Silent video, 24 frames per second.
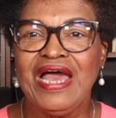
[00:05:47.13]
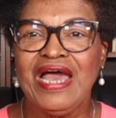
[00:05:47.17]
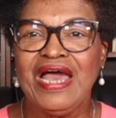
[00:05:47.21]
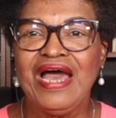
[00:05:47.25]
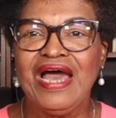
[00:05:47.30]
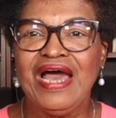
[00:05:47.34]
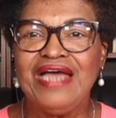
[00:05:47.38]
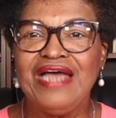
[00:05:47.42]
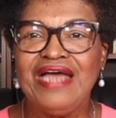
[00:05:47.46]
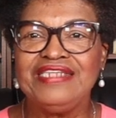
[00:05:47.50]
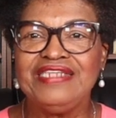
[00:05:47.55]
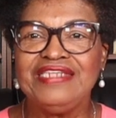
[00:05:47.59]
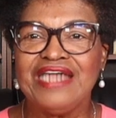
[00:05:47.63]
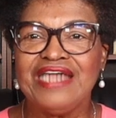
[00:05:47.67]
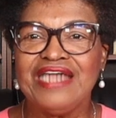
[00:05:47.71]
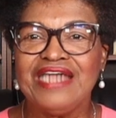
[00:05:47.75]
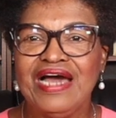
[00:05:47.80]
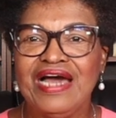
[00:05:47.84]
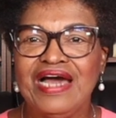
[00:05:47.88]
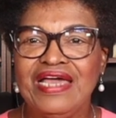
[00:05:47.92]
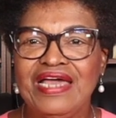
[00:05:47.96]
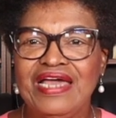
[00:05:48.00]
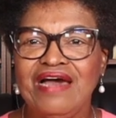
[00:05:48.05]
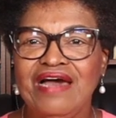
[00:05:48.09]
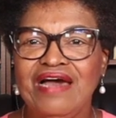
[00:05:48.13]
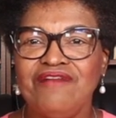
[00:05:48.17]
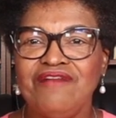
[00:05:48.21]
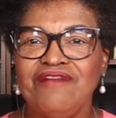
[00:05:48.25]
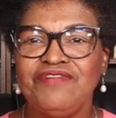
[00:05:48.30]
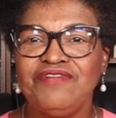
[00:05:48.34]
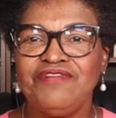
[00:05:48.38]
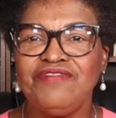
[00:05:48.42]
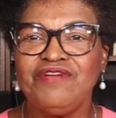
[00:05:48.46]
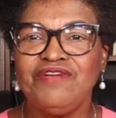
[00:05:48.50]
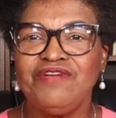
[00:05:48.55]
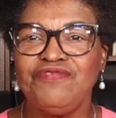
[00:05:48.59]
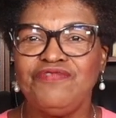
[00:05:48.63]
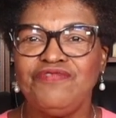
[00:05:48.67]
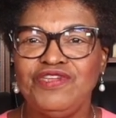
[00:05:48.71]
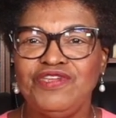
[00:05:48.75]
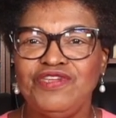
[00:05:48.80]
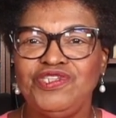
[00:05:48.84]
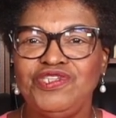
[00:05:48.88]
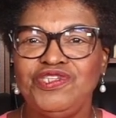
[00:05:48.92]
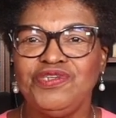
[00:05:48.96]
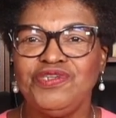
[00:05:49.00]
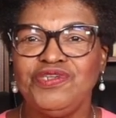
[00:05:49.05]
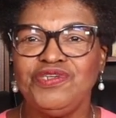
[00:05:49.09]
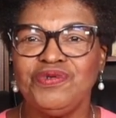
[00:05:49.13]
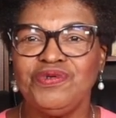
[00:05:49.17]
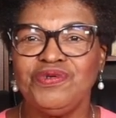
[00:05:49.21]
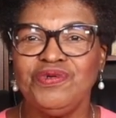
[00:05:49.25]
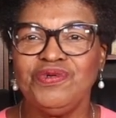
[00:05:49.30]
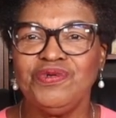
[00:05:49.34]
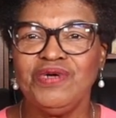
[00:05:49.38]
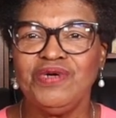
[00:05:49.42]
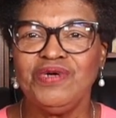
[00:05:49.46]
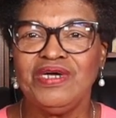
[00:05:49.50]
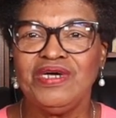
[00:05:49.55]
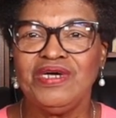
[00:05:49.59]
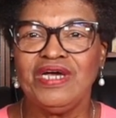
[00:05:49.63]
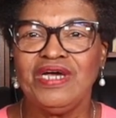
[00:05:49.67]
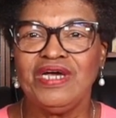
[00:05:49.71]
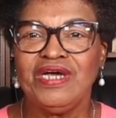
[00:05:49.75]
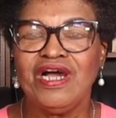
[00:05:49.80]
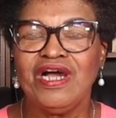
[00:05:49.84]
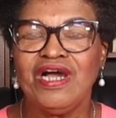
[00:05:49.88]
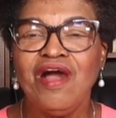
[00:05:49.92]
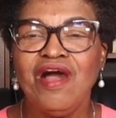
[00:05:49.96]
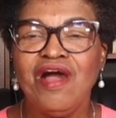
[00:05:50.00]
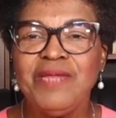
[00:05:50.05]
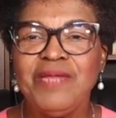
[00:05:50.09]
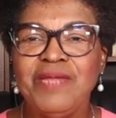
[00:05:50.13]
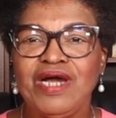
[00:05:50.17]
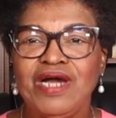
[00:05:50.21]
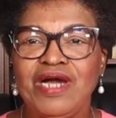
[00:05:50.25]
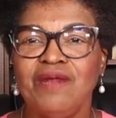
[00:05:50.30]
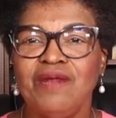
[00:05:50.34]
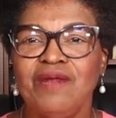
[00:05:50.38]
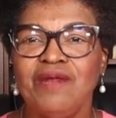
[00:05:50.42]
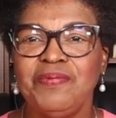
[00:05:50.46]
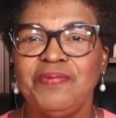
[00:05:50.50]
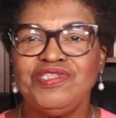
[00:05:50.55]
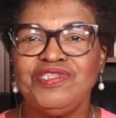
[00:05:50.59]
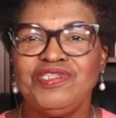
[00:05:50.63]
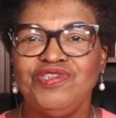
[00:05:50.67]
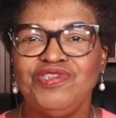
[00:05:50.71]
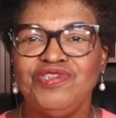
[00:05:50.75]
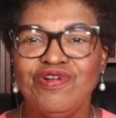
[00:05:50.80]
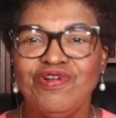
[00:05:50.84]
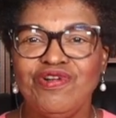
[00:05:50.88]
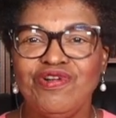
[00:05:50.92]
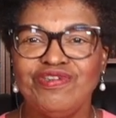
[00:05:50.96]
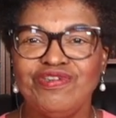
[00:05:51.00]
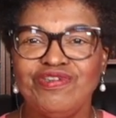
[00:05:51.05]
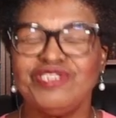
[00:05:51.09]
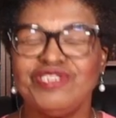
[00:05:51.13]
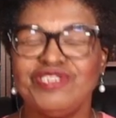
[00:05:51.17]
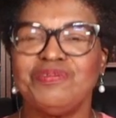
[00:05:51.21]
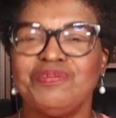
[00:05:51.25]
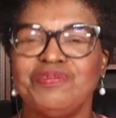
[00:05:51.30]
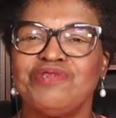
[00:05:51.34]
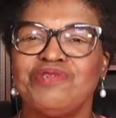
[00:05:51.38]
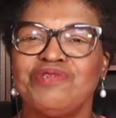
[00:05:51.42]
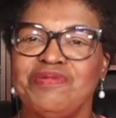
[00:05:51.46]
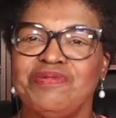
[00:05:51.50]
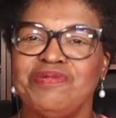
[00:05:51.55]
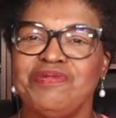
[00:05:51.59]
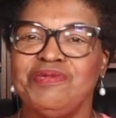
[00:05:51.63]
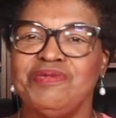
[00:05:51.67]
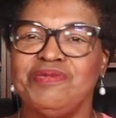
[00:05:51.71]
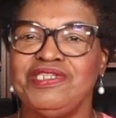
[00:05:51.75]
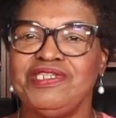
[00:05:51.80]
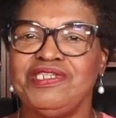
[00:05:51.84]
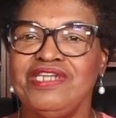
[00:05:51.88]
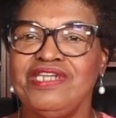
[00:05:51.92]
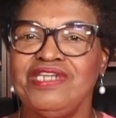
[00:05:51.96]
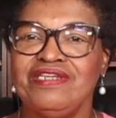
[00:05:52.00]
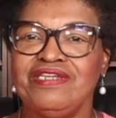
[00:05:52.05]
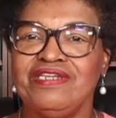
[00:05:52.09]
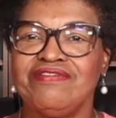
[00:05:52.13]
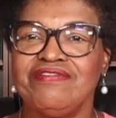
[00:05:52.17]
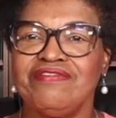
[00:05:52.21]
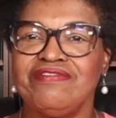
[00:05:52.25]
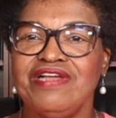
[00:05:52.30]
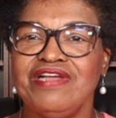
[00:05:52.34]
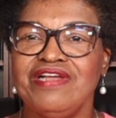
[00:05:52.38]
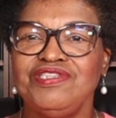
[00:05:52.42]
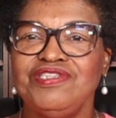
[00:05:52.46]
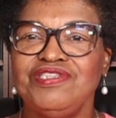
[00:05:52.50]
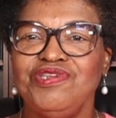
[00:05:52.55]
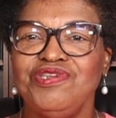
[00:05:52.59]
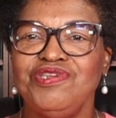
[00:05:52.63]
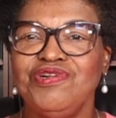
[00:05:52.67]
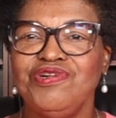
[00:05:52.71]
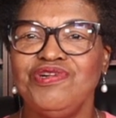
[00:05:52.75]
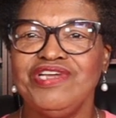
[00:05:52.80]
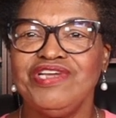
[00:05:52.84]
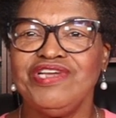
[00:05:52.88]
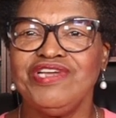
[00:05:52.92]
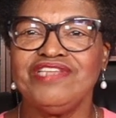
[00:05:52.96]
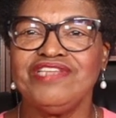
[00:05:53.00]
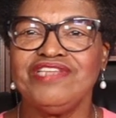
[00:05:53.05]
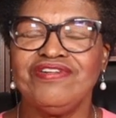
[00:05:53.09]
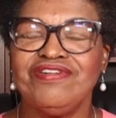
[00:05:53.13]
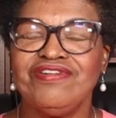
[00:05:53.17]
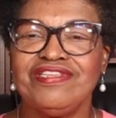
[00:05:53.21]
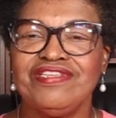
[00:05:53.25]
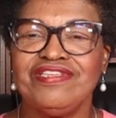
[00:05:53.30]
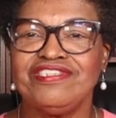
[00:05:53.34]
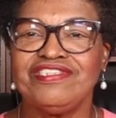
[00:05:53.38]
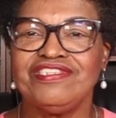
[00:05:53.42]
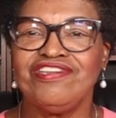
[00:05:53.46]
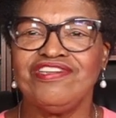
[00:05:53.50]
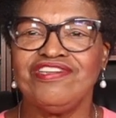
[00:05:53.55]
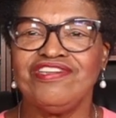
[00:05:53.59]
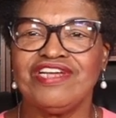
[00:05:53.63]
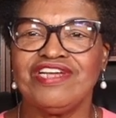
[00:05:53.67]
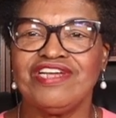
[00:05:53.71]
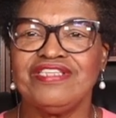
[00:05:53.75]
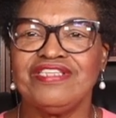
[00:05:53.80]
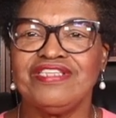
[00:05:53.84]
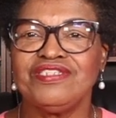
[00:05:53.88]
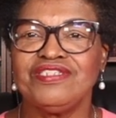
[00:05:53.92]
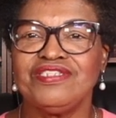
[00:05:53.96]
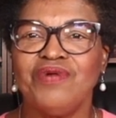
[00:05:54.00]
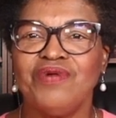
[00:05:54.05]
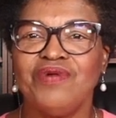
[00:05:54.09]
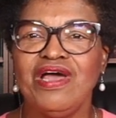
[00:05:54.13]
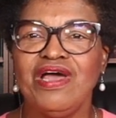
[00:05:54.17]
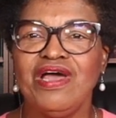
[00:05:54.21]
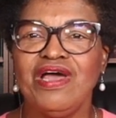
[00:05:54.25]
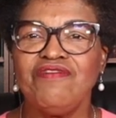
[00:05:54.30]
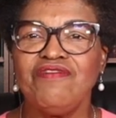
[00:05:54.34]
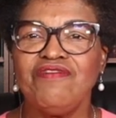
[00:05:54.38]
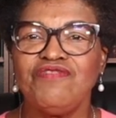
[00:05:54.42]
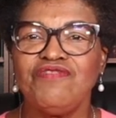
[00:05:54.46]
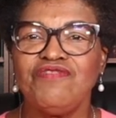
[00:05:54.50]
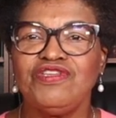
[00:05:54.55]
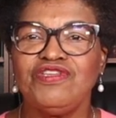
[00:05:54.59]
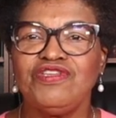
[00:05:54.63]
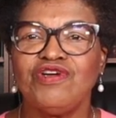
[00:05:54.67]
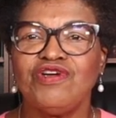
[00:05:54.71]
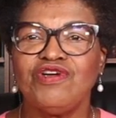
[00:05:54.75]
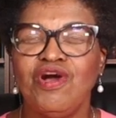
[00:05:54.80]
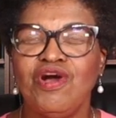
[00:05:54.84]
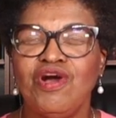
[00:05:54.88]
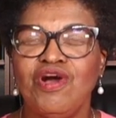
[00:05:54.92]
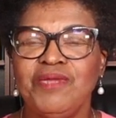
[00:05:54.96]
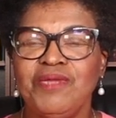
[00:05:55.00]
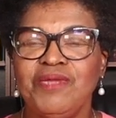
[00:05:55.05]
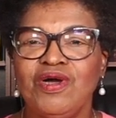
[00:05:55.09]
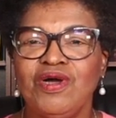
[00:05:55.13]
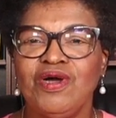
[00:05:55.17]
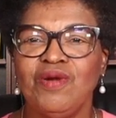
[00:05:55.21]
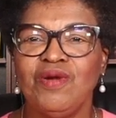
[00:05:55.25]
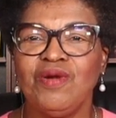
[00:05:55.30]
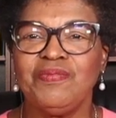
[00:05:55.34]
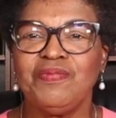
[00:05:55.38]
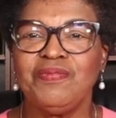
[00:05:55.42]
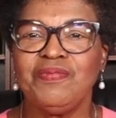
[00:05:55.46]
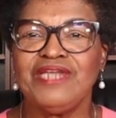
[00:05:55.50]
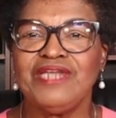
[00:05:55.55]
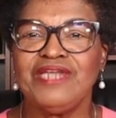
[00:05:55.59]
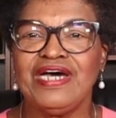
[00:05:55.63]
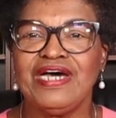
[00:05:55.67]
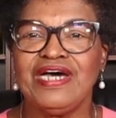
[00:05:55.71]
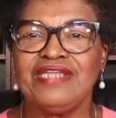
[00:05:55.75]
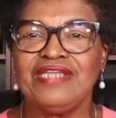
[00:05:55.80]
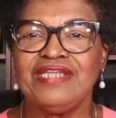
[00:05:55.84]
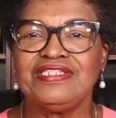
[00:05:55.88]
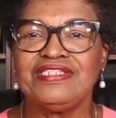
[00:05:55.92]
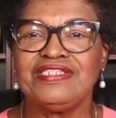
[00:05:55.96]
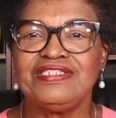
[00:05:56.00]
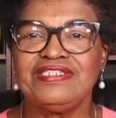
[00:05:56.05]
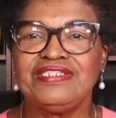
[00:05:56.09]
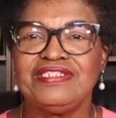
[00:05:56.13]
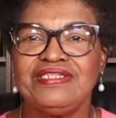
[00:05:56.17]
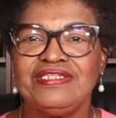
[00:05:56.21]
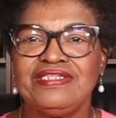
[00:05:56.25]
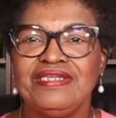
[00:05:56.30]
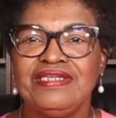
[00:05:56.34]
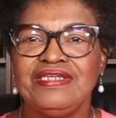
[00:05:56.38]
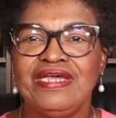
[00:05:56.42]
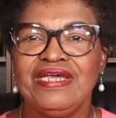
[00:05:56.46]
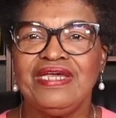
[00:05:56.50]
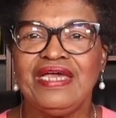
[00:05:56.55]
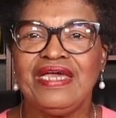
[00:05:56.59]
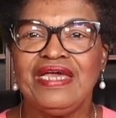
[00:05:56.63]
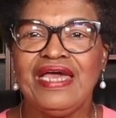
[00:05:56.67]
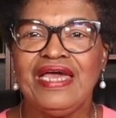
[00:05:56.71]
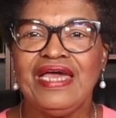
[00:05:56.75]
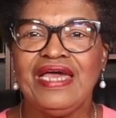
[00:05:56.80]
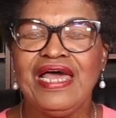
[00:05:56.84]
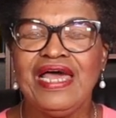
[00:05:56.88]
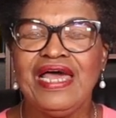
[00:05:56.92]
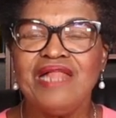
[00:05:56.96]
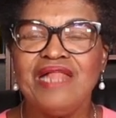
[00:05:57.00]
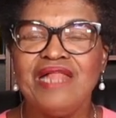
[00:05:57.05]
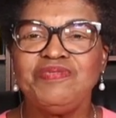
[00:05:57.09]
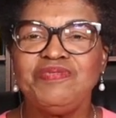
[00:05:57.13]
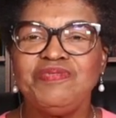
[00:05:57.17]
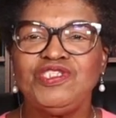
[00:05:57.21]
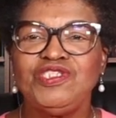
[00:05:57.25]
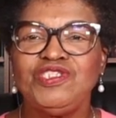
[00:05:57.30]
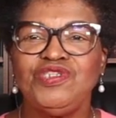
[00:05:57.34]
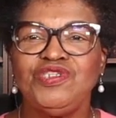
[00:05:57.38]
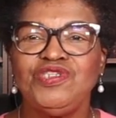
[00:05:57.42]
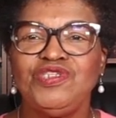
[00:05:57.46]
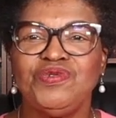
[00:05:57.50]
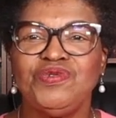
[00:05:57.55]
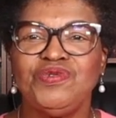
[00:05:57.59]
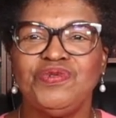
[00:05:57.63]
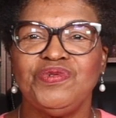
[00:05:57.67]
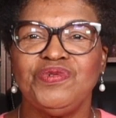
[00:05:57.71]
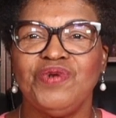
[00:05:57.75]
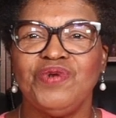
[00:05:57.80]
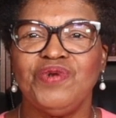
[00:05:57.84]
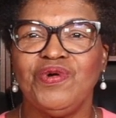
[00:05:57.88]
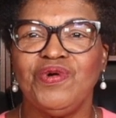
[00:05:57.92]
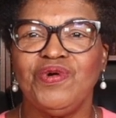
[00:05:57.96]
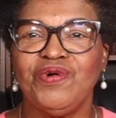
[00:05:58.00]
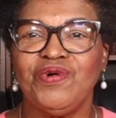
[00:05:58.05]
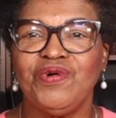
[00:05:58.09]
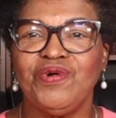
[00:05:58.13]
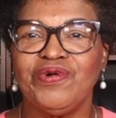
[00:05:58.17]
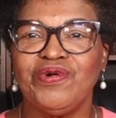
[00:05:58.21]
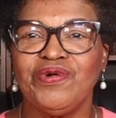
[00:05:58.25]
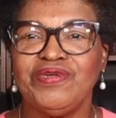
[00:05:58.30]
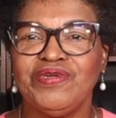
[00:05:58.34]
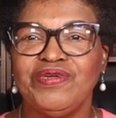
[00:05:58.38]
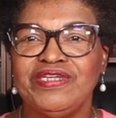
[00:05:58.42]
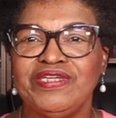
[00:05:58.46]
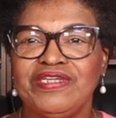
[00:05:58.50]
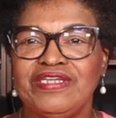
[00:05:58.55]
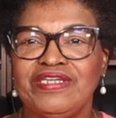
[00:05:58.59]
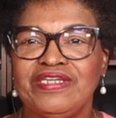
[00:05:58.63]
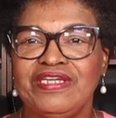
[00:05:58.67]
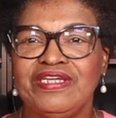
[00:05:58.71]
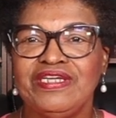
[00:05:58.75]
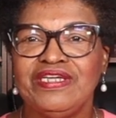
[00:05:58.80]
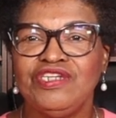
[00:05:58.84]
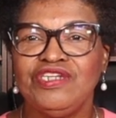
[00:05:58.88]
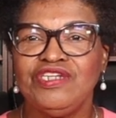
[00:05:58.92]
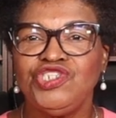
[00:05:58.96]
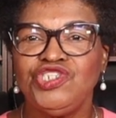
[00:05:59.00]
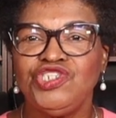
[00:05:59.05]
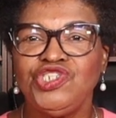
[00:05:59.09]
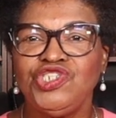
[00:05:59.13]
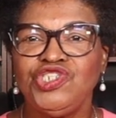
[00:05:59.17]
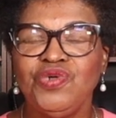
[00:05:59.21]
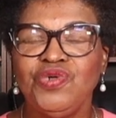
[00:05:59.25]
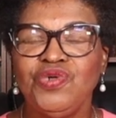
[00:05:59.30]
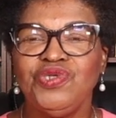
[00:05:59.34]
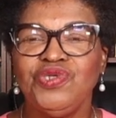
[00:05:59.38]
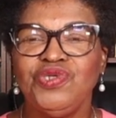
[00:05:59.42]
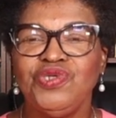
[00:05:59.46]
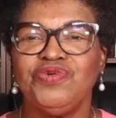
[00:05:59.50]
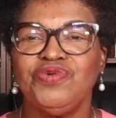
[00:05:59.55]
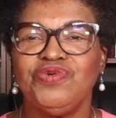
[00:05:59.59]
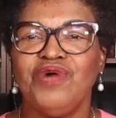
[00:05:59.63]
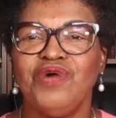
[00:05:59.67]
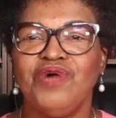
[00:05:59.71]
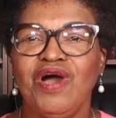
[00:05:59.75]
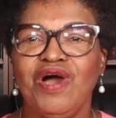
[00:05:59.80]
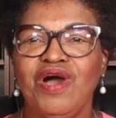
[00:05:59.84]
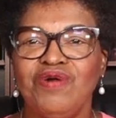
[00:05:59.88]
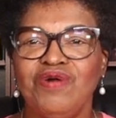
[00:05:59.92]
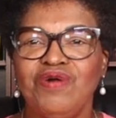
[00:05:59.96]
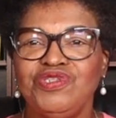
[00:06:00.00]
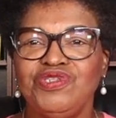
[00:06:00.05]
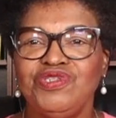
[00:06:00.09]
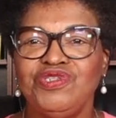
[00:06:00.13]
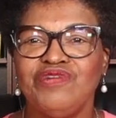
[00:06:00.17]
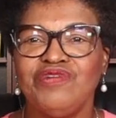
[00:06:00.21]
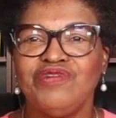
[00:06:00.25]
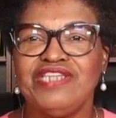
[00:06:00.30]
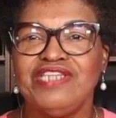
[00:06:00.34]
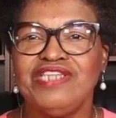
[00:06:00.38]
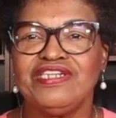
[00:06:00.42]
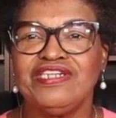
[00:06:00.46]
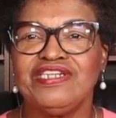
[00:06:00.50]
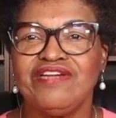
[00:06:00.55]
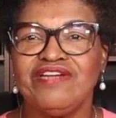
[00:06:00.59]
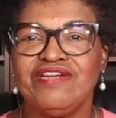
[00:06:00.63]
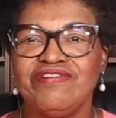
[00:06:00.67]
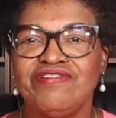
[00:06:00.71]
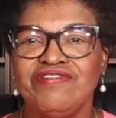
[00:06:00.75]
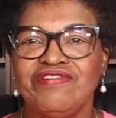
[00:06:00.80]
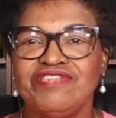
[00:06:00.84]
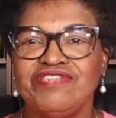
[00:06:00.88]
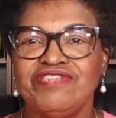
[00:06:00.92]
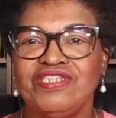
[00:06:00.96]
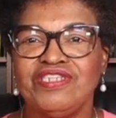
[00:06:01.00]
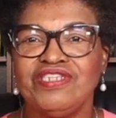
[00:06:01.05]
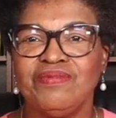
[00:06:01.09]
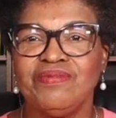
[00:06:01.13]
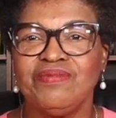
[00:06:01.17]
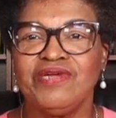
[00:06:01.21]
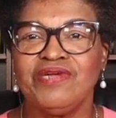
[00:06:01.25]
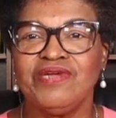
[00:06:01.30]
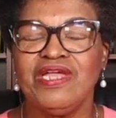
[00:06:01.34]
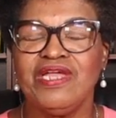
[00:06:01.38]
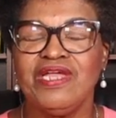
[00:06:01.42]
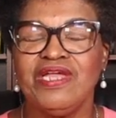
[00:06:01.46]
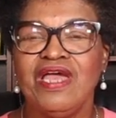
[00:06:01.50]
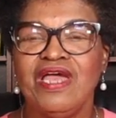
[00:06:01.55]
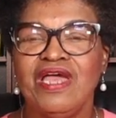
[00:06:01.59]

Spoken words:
And I have a video coming up. You're going to subscribe to my channel, right? So you're going to get all these nuggets. So I have a video coming up that helps you or show you how to write a career summary.